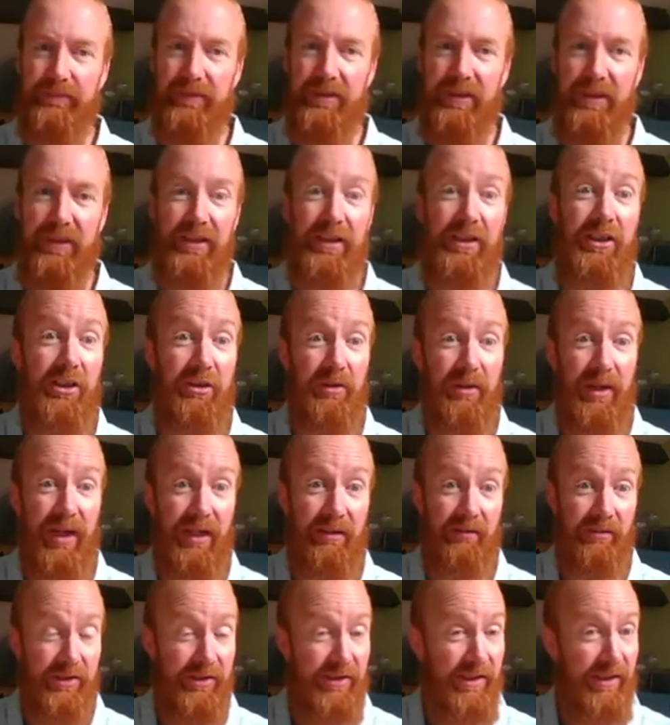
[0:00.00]
the issue
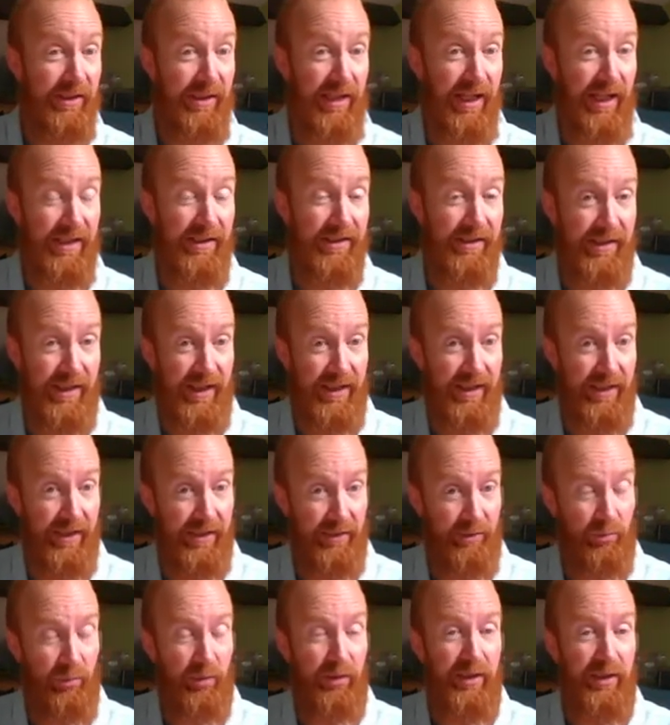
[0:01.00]
here is that, yes, it
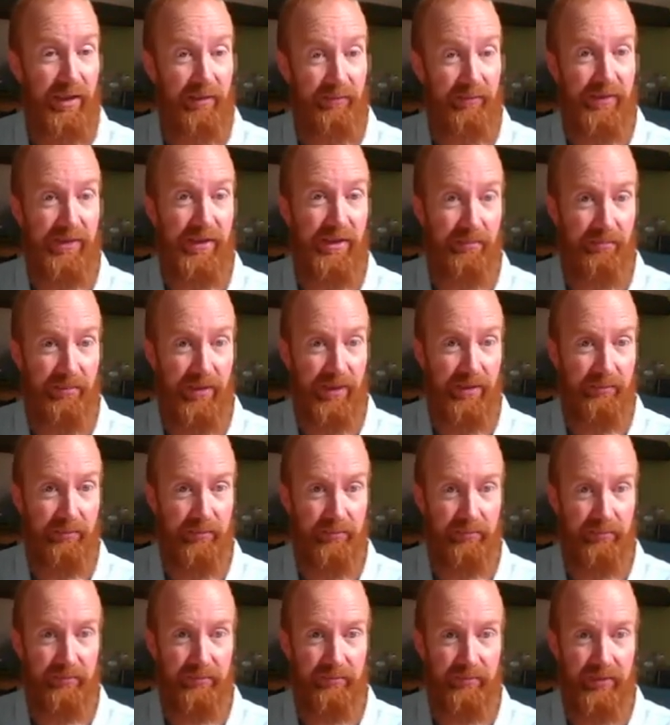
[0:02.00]
is working for some
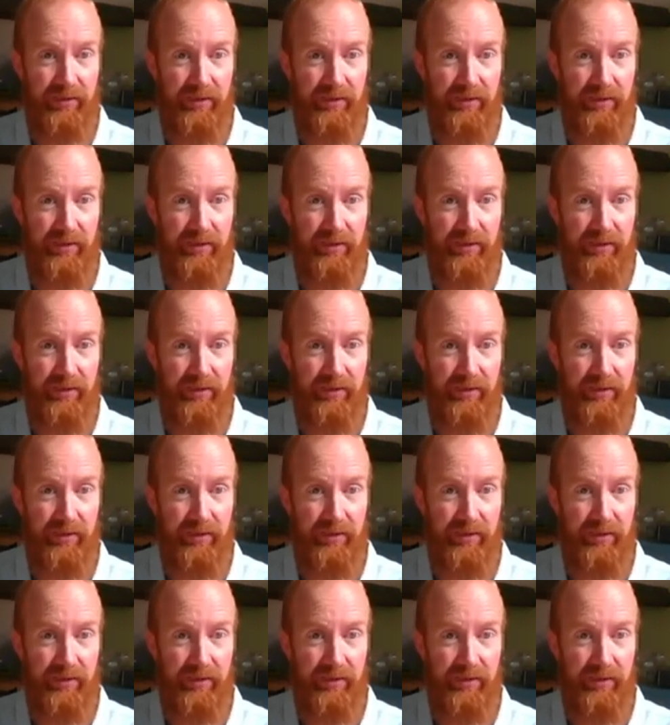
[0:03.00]
people,